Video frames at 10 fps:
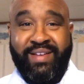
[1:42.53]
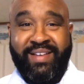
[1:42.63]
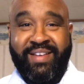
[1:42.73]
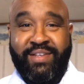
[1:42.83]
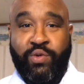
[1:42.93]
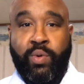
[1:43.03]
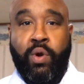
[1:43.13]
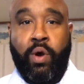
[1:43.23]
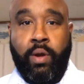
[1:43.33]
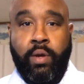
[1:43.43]
to an
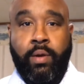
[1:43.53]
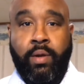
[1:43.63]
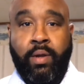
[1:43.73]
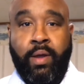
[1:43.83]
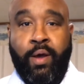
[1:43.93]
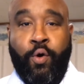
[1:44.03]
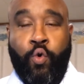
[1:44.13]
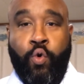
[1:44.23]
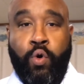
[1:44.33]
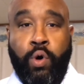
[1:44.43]
auditor
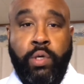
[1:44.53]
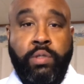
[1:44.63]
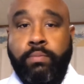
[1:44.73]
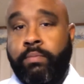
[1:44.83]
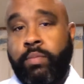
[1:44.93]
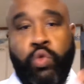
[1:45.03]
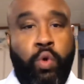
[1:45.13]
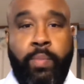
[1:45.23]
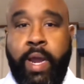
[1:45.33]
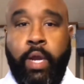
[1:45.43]
or to a
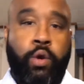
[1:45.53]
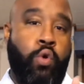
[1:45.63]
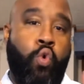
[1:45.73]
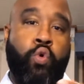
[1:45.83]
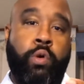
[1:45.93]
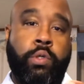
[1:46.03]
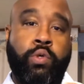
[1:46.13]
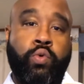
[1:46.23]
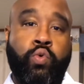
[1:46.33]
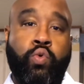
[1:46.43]
banker or
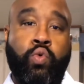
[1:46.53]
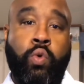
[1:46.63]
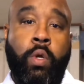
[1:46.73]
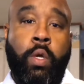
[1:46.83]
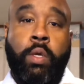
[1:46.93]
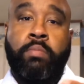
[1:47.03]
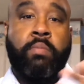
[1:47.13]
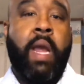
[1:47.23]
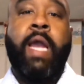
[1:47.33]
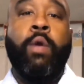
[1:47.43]
to
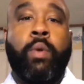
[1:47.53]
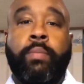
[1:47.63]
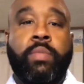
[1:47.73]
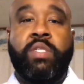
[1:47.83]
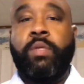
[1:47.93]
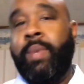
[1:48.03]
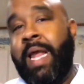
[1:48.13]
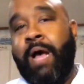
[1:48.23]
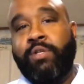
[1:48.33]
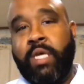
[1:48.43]
anyone, to somebody
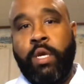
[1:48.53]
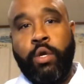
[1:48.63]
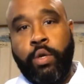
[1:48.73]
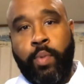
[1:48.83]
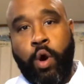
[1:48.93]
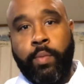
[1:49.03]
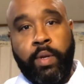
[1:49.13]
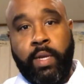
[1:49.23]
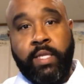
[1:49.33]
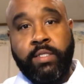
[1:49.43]
outside of your department,
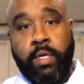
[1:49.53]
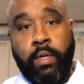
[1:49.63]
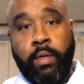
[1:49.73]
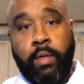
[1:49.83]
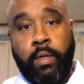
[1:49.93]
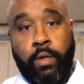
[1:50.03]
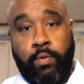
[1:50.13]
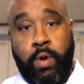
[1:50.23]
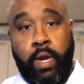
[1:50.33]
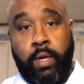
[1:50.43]
let's say,
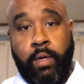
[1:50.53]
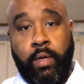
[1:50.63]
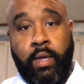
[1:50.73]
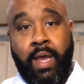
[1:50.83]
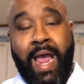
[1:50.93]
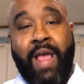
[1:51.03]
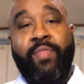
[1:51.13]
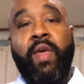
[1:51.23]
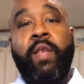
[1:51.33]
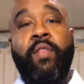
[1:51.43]
right? And
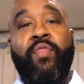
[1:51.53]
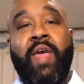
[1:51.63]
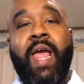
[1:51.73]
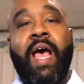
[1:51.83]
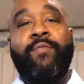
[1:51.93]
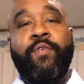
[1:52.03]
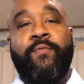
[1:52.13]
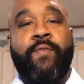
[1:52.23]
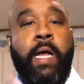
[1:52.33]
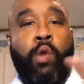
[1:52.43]
then they have to
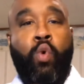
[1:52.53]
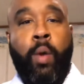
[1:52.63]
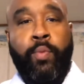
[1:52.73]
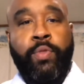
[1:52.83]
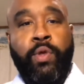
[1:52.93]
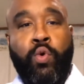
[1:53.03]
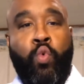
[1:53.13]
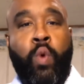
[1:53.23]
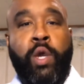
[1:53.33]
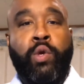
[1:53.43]
follow up with you
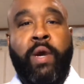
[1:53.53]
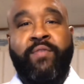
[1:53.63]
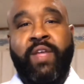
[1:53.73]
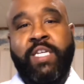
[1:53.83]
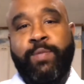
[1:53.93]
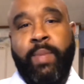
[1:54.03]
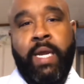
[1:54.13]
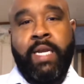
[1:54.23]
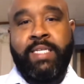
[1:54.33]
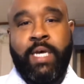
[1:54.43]
where you have to explain
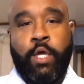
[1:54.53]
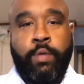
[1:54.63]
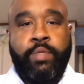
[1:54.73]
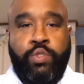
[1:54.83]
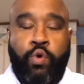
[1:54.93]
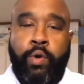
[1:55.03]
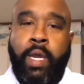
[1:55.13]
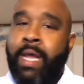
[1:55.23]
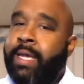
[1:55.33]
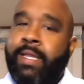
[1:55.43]
and tell them a story.
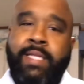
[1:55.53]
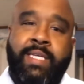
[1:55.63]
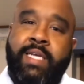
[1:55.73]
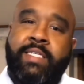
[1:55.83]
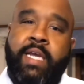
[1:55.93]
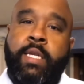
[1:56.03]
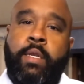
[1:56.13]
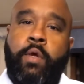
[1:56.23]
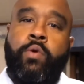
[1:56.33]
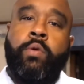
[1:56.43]
That's not standalone.